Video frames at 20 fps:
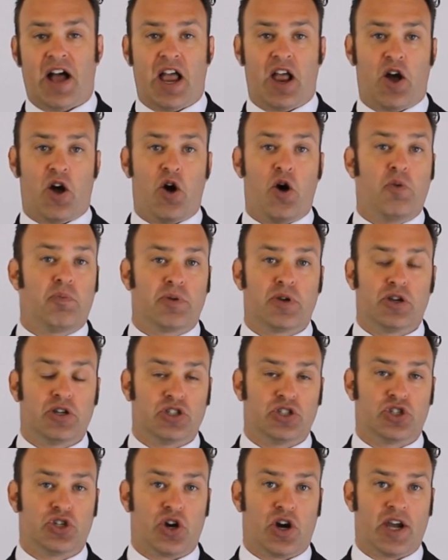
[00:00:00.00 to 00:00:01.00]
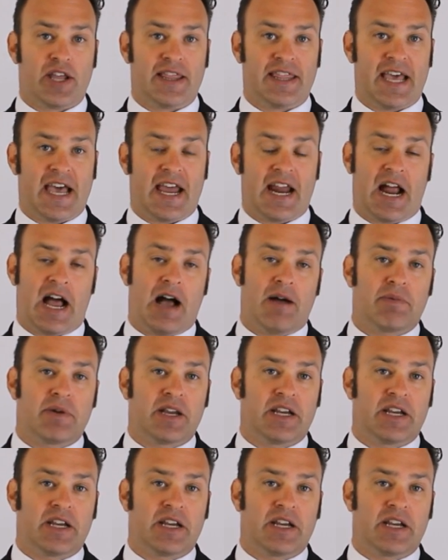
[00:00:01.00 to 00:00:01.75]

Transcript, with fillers: I hope you enjoyed that. I'm